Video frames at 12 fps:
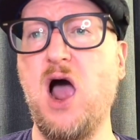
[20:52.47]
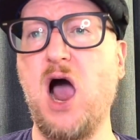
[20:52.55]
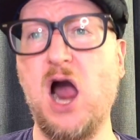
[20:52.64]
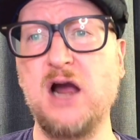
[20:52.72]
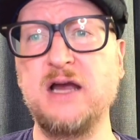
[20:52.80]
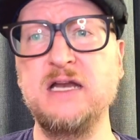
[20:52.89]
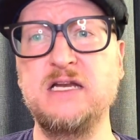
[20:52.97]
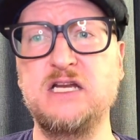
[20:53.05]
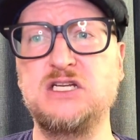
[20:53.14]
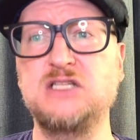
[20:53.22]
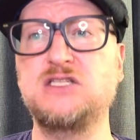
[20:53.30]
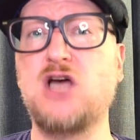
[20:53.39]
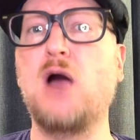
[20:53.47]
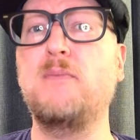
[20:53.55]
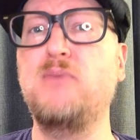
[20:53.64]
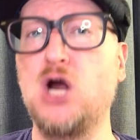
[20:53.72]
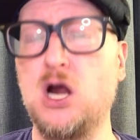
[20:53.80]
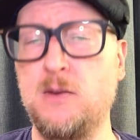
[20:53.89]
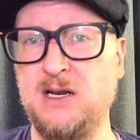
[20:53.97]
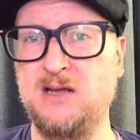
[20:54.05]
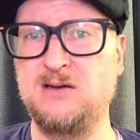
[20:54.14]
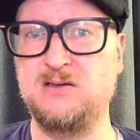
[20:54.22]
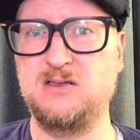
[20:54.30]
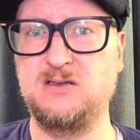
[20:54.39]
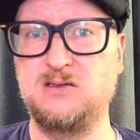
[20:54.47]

our conditions are permanent.